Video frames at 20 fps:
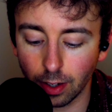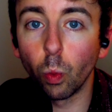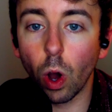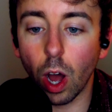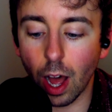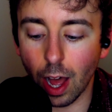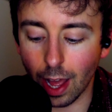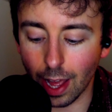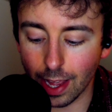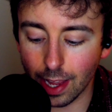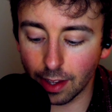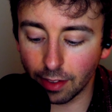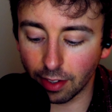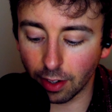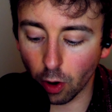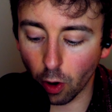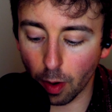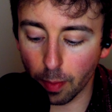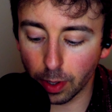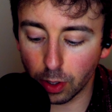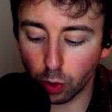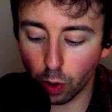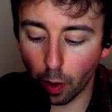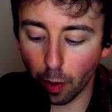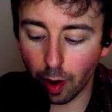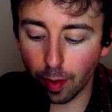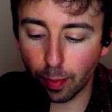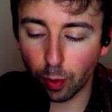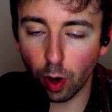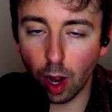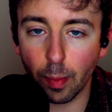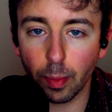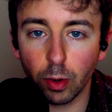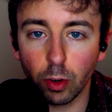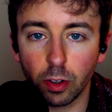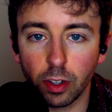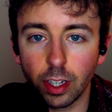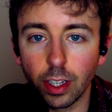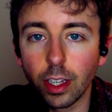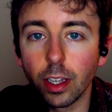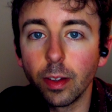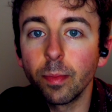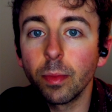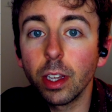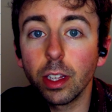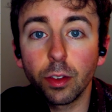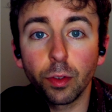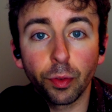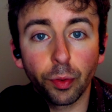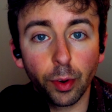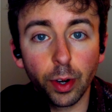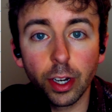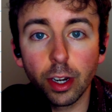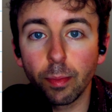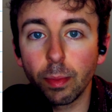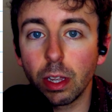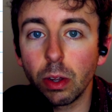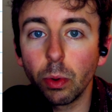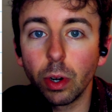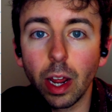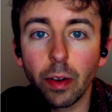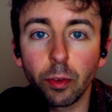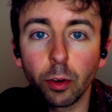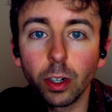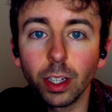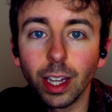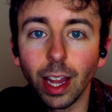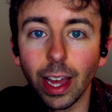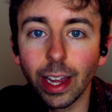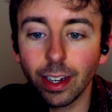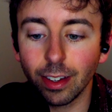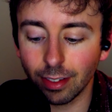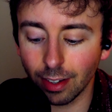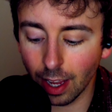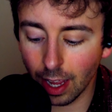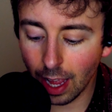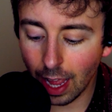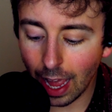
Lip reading: Y is an arbitrary parameter t, it's free to be whatever it likes,